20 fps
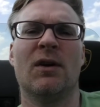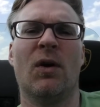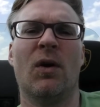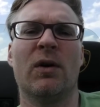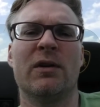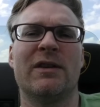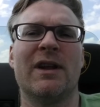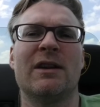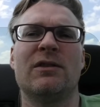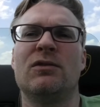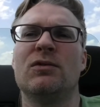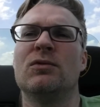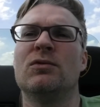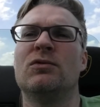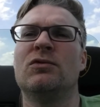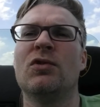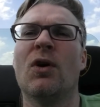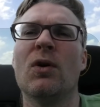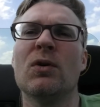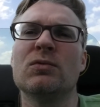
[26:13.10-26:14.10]
Or that you
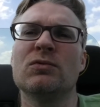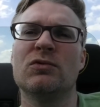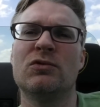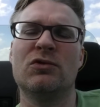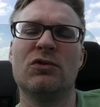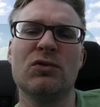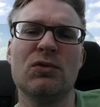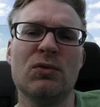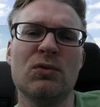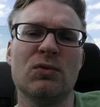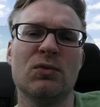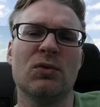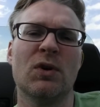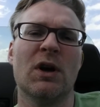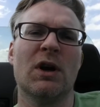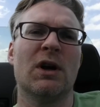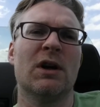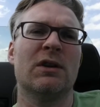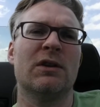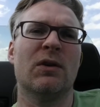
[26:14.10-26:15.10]

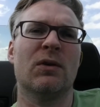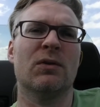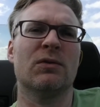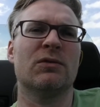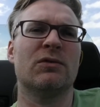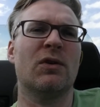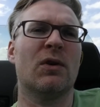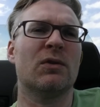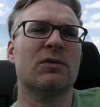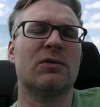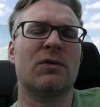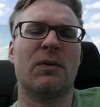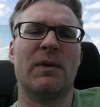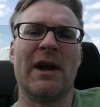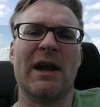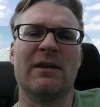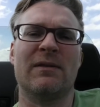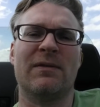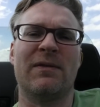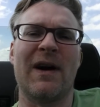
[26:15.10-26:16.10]
don't
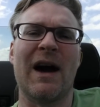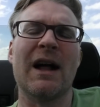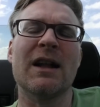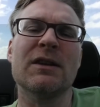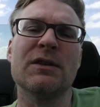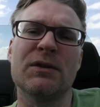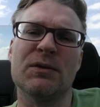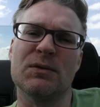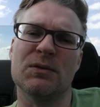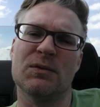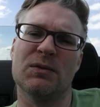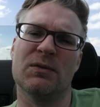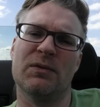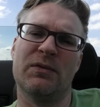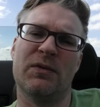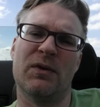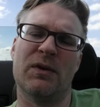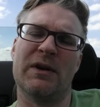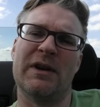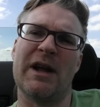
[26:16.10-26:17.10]
create value
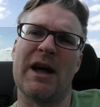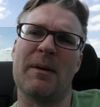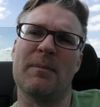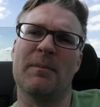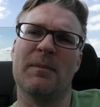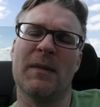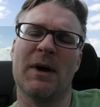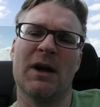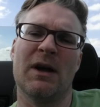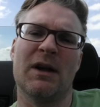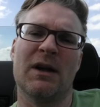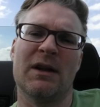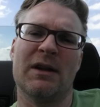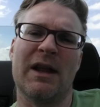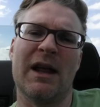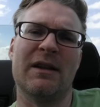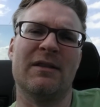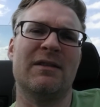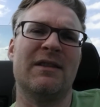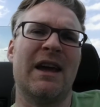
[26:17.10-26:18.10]
for them,
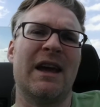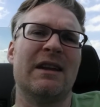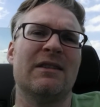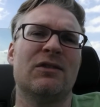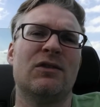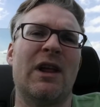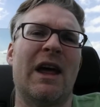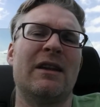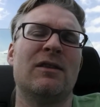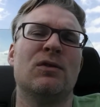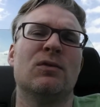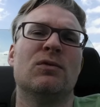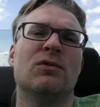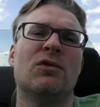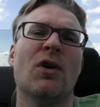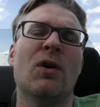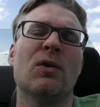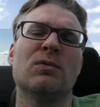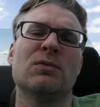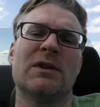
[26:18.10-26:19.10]
then you
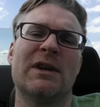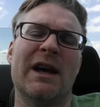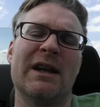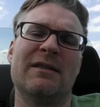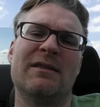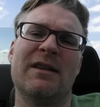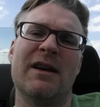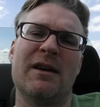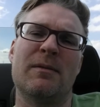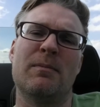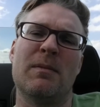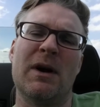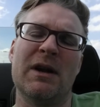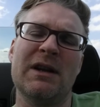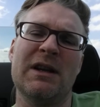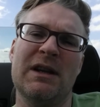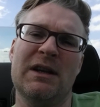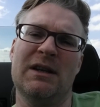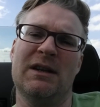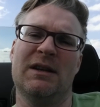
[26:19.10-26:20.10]
don't get their
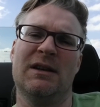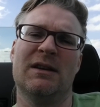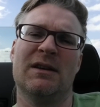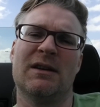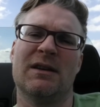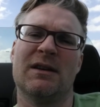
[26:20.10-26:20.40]
money,